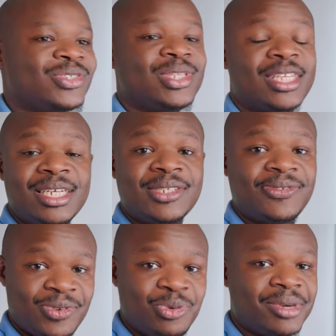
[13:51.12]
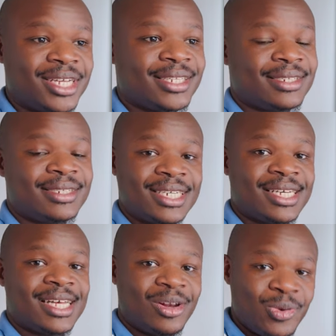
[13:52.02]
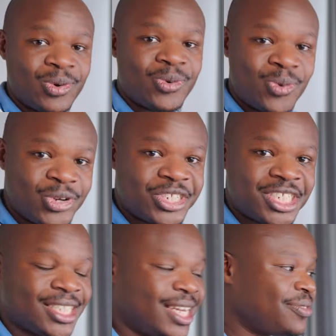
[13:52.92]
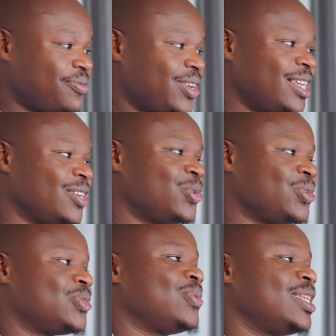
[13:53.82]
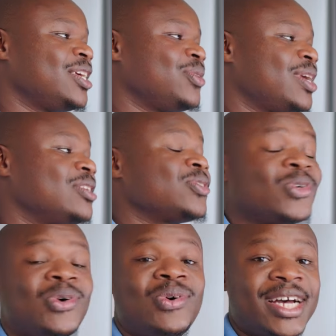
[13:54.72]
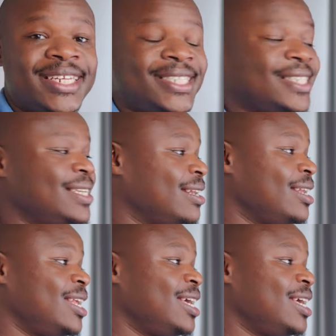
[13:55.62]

So in the next few months, take a look, watch and find out whether you can score a deal,